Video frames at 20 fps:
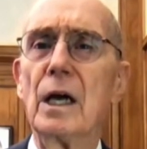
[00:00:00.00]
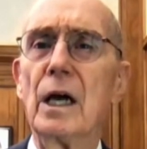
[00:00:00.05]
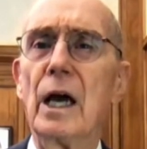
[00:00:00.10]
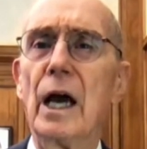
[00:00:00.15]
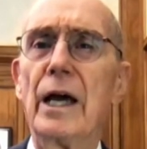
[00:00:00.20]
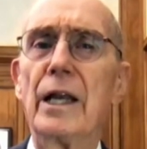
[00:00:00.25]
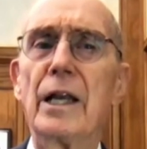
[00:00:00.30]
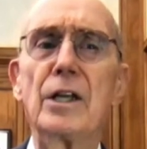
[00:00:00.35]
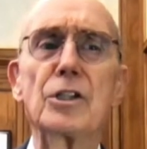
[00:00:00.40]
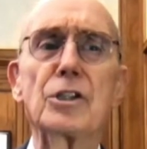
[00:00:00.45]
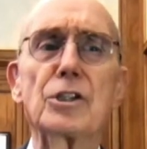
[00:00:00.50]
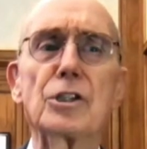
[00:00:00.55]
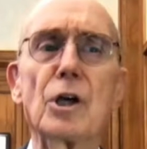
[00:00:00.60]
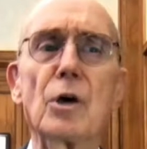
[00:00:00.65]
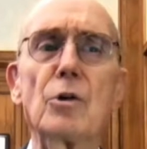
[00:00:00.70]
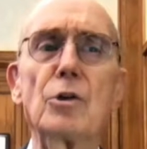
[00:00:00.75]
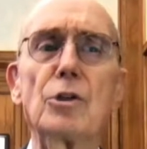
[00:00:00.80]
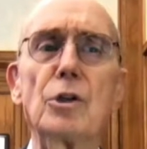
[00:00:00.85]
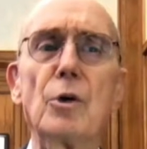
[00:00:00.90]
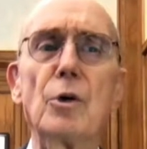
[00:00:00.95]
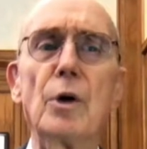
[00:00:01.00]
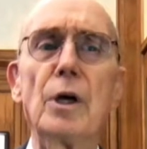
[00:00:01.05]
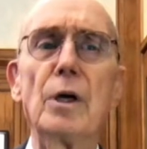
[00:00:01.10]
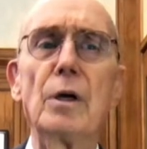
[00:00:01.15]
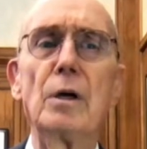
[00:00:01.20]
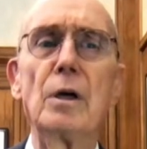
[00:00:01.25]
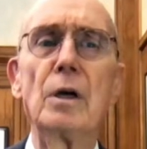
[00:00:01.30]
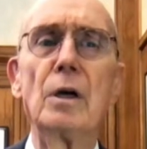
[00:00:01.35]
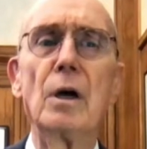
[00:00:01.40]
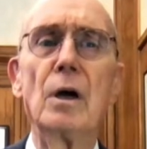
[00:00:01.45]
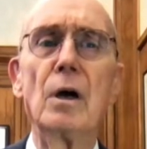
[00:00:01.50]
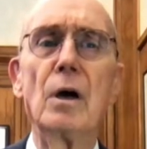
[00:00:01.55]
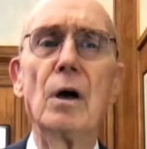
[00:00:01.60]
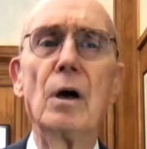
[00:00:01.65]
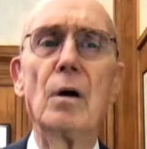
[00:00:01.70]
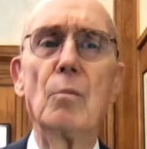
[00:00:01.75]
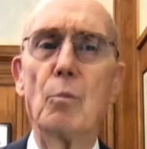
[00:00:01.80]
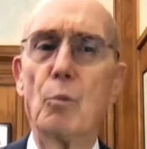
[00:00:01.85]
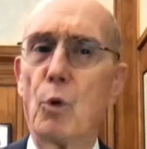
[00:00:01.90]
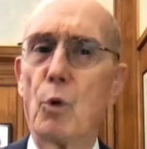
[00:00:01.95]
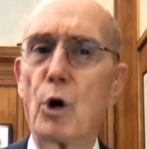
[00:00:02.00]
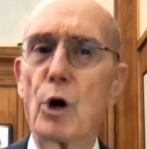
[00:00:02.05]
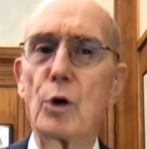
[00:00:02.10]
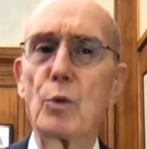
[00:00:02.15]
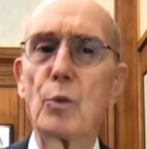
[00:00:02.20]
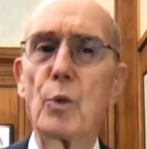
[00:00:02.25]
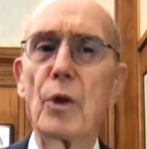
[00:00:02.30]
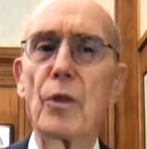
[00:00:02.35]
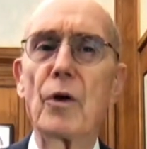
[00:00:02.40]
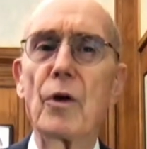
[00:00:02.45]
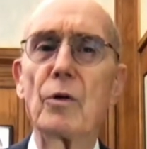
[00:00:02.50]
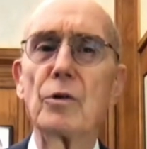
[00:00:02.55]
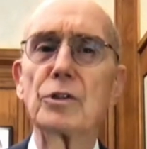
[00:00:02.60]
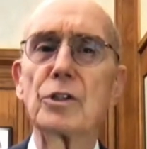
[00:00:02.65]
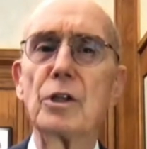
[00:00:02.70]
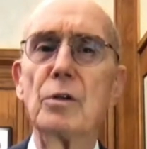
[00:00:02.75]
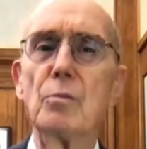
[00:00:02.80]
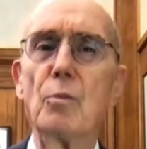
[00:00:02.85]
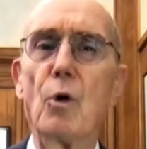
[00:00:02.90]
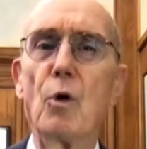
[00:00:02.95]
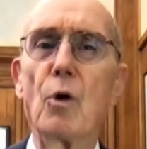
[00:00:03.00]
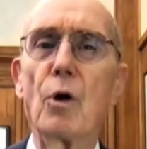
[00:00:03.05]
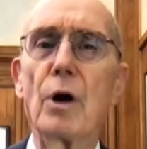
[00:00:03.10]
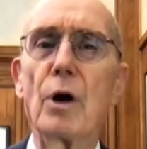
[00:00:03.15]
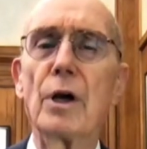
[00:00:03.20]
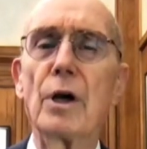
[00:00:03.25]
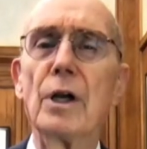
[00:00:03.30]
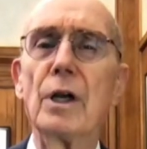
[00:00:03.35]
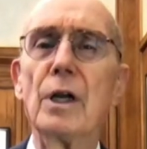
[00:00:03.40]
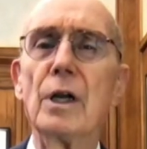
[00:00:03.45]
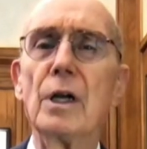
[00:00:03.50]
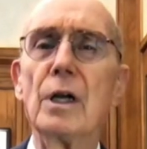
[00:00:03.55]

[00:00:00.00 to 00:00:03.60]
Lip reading: and in so doing, mourn with those that mourn